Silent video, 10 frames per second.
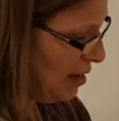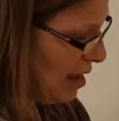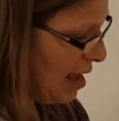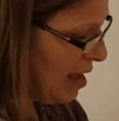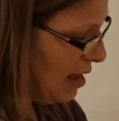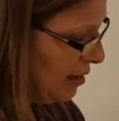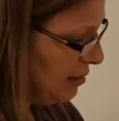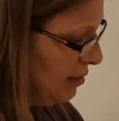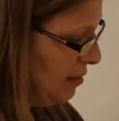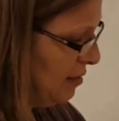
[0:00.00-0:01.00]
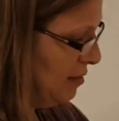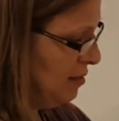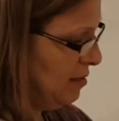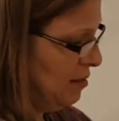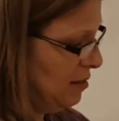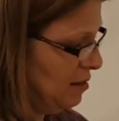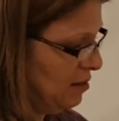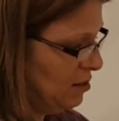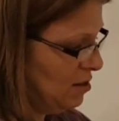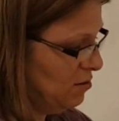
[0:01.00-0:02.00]
x,
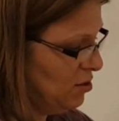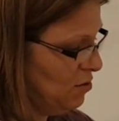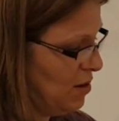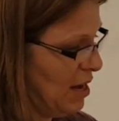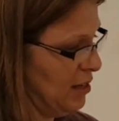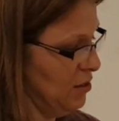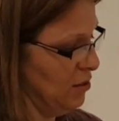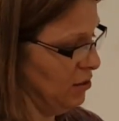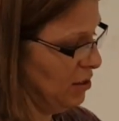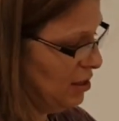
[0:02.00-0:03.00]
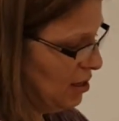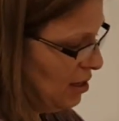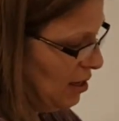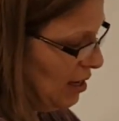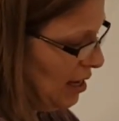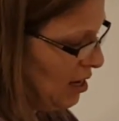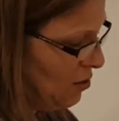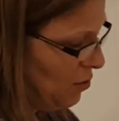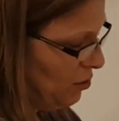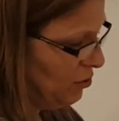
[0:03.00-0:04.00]
because those two canceled,
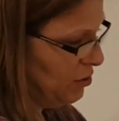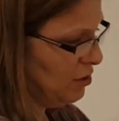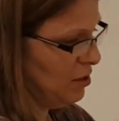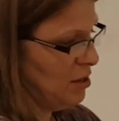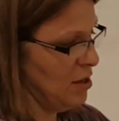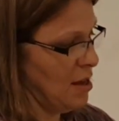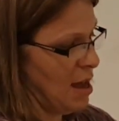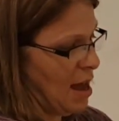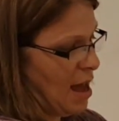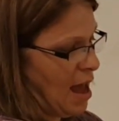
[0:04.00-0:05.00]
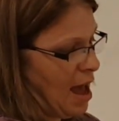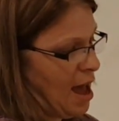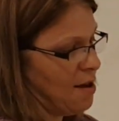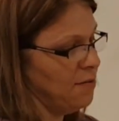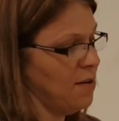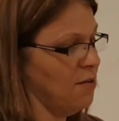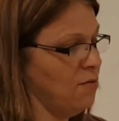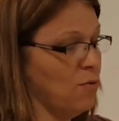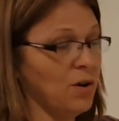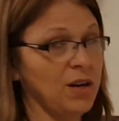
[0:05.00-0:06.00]
equals half of
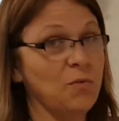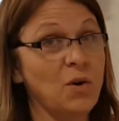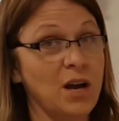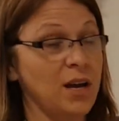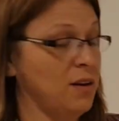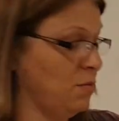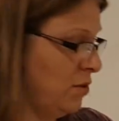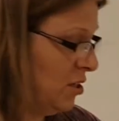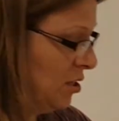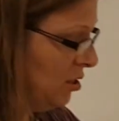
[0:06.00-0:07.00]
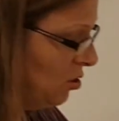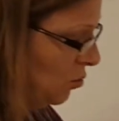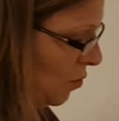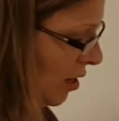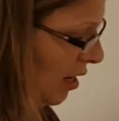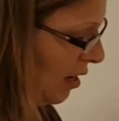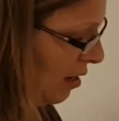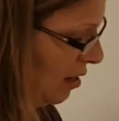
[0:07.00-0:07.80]
41, which is 20.5.